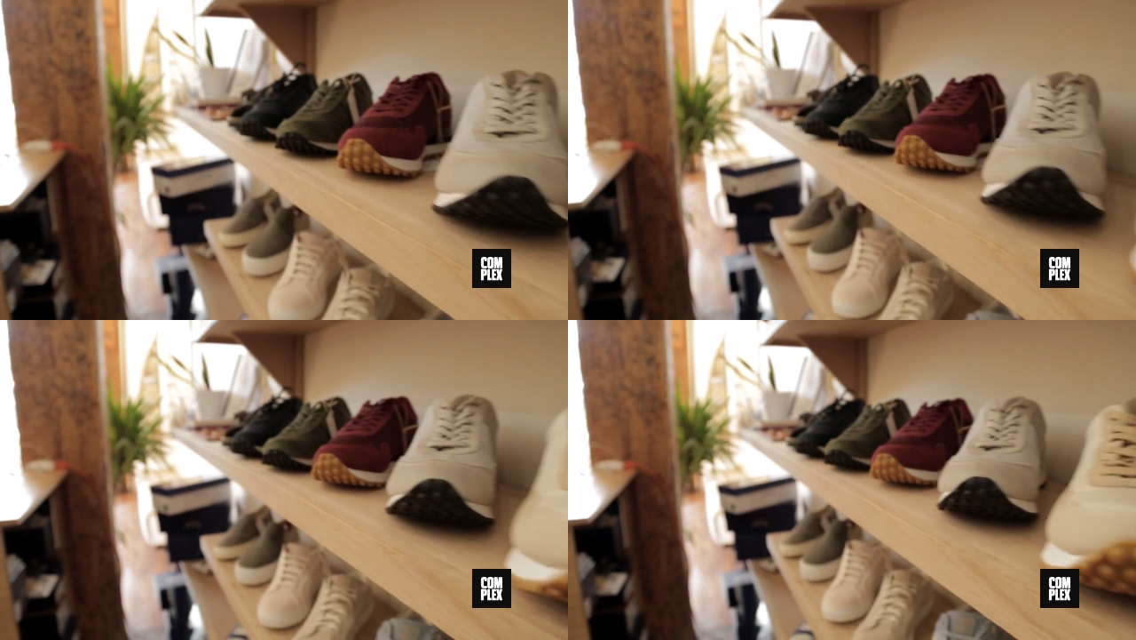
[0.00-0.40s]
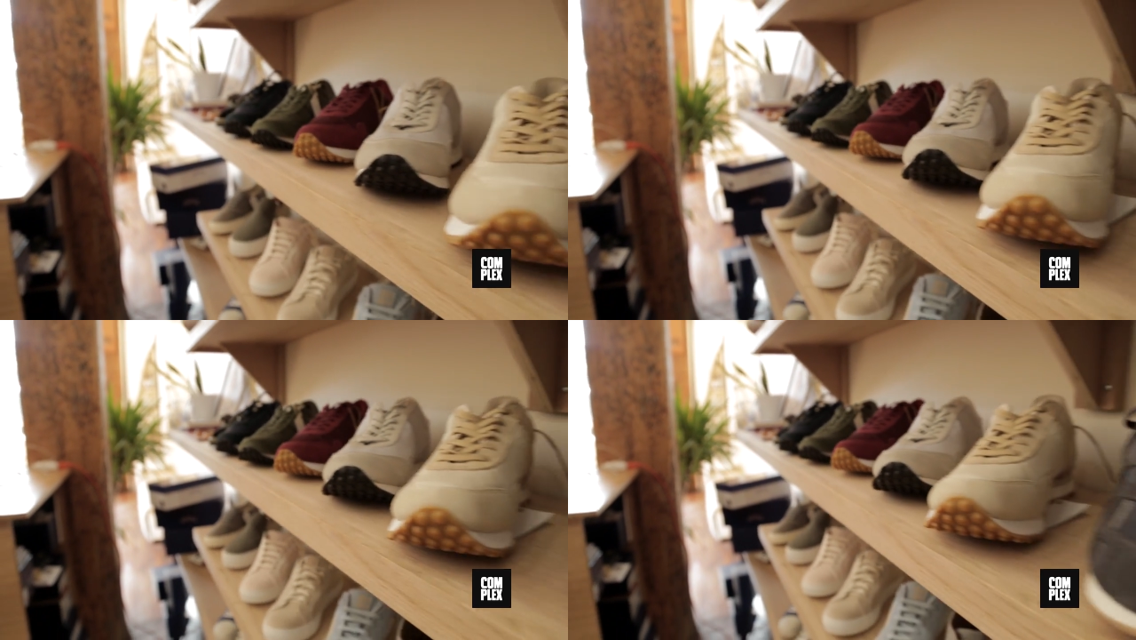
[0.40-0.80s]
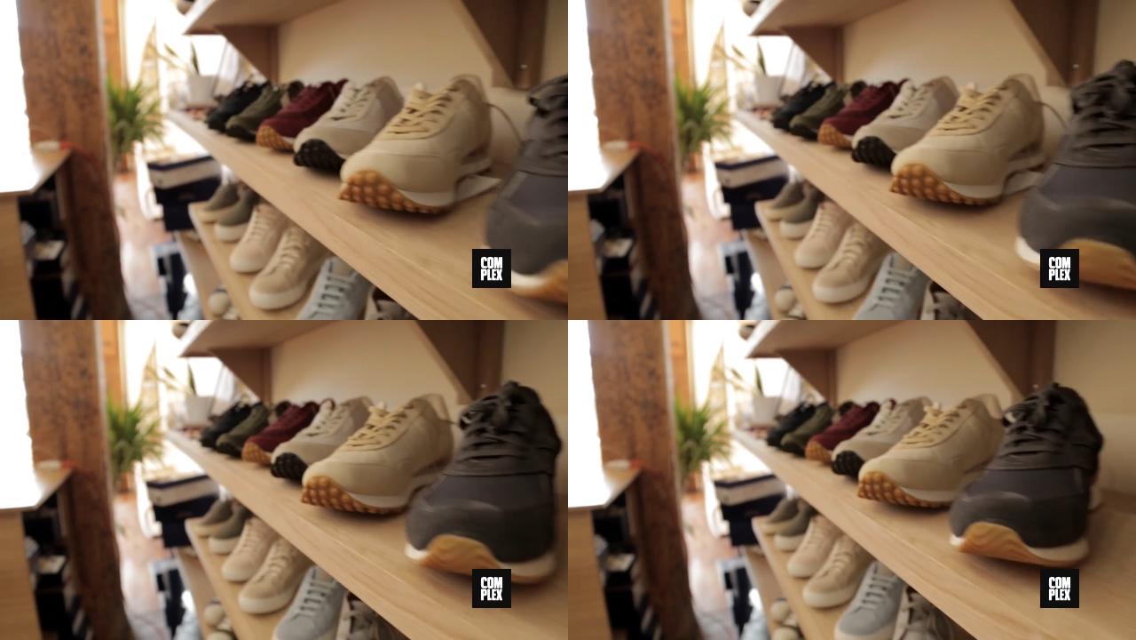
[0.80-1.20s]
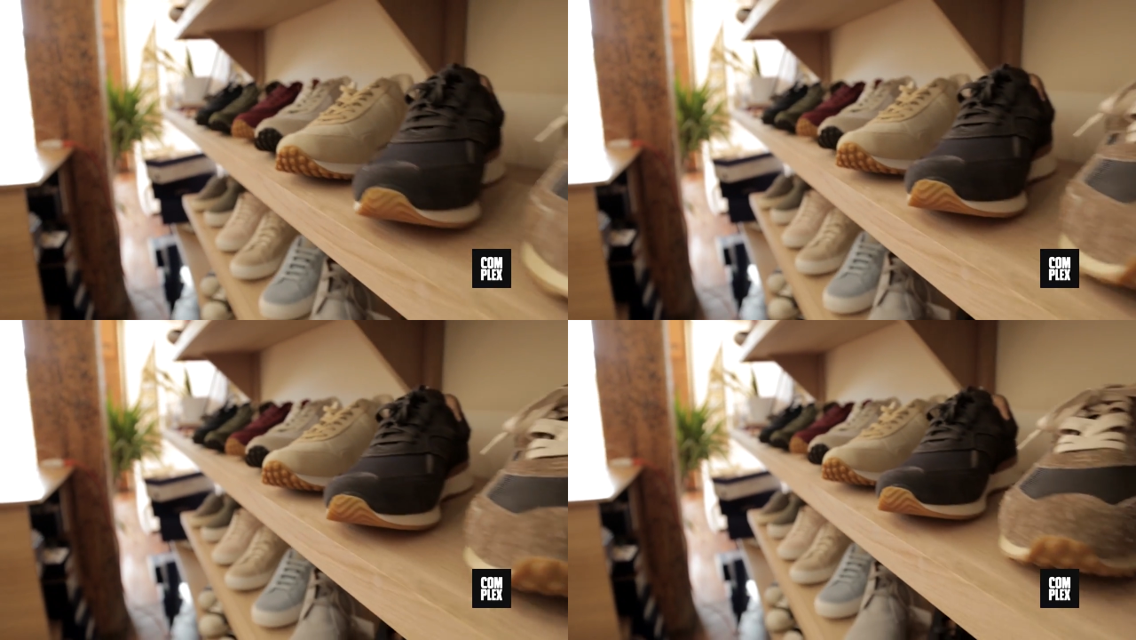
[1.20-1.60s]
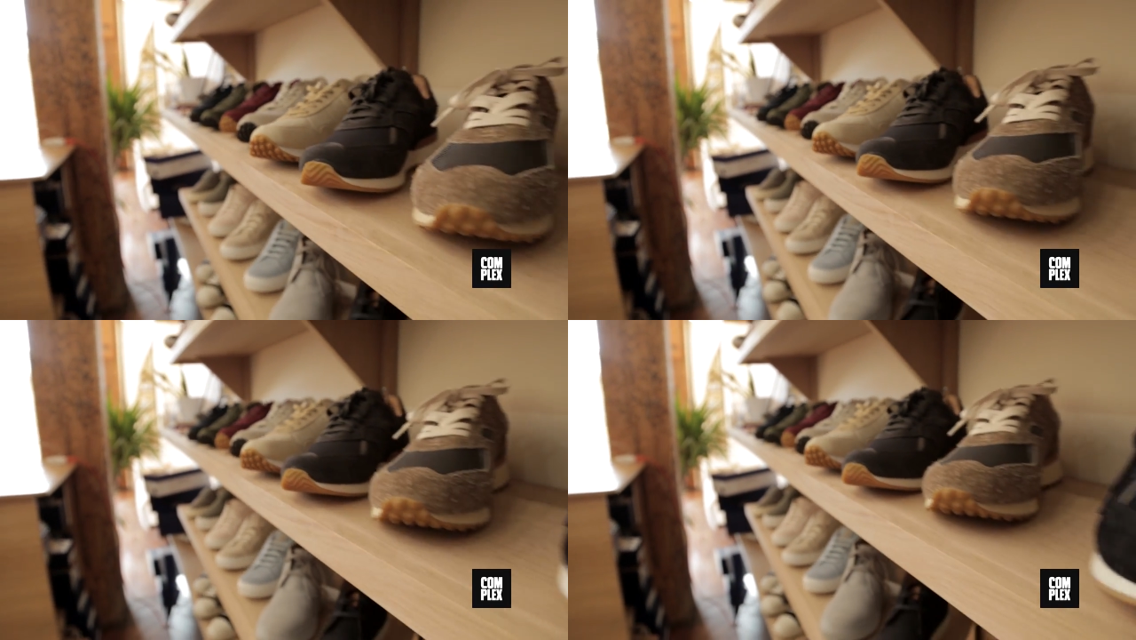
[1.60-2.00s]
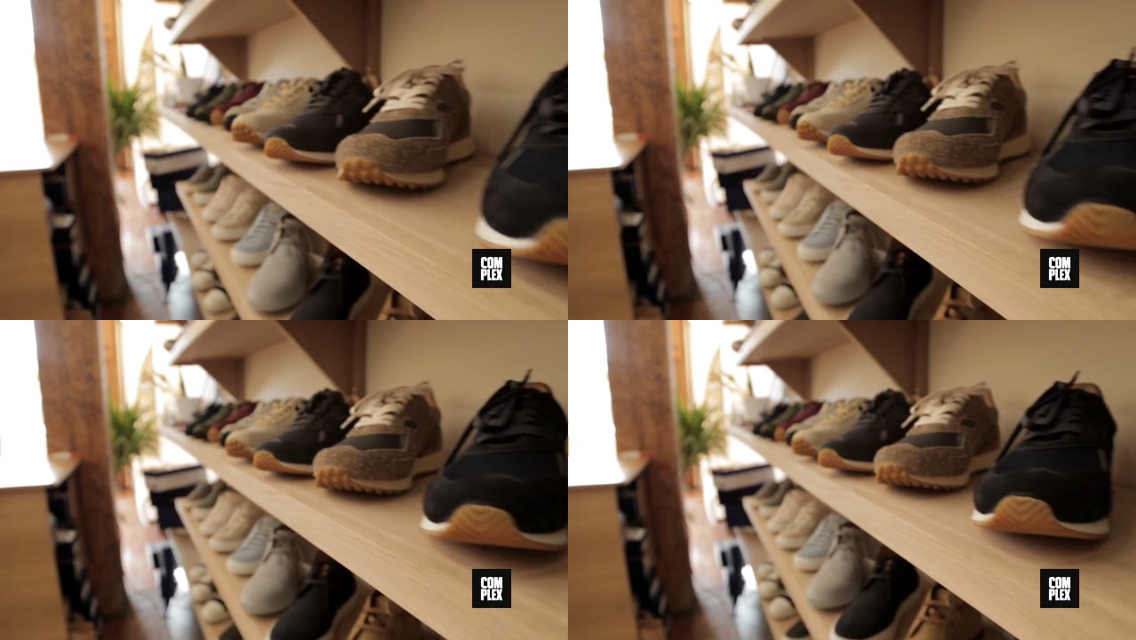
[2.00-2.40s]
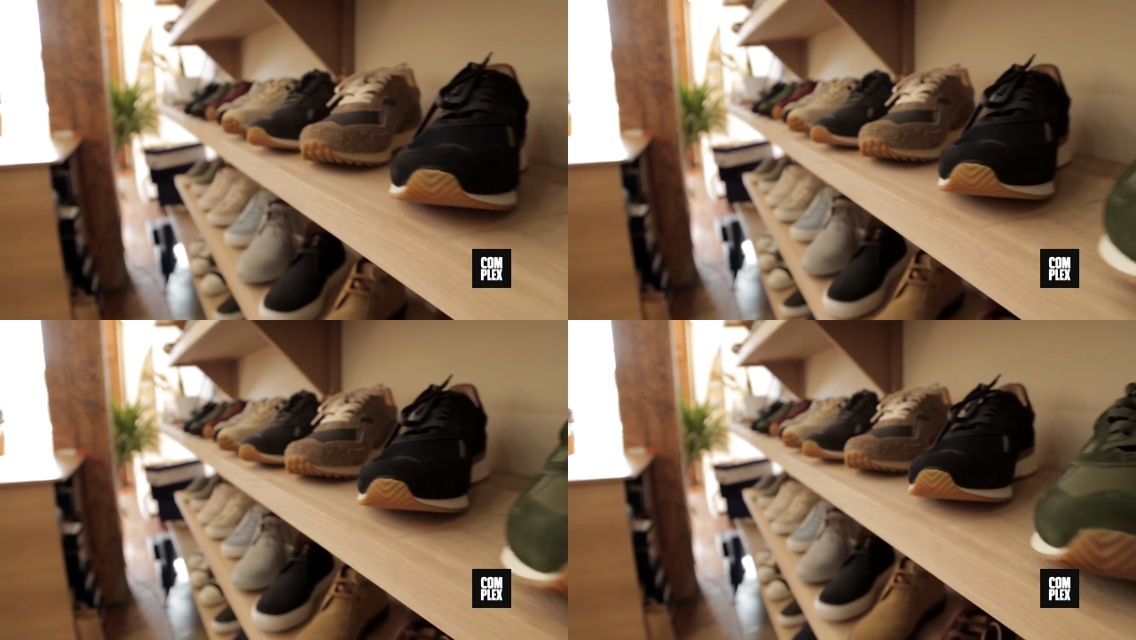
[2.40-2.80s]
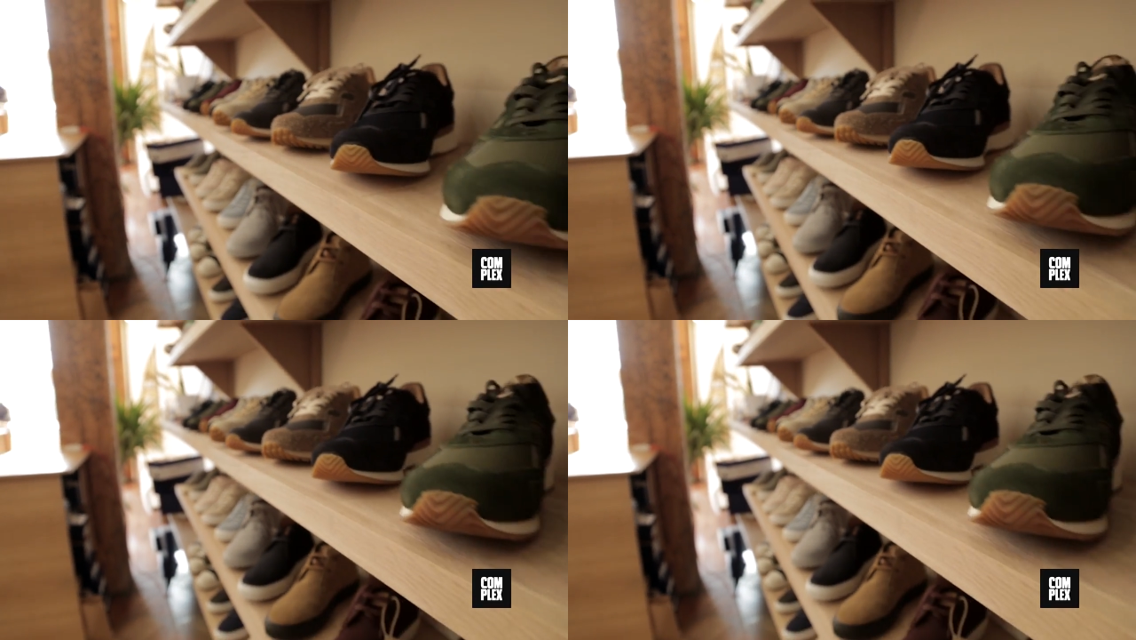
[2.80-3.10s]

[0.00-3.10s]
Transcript: (no speaker visible)